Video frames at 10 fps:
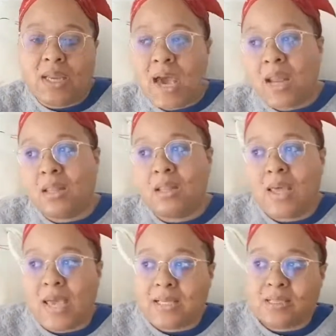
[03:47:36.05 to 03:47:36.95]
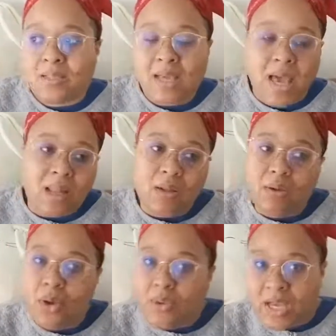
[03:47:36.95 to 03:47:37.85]
had a little ecstasy, had a little
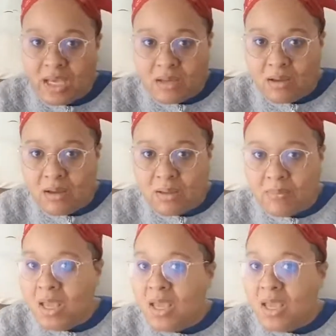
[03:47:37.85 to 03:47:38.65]
cocaine on him.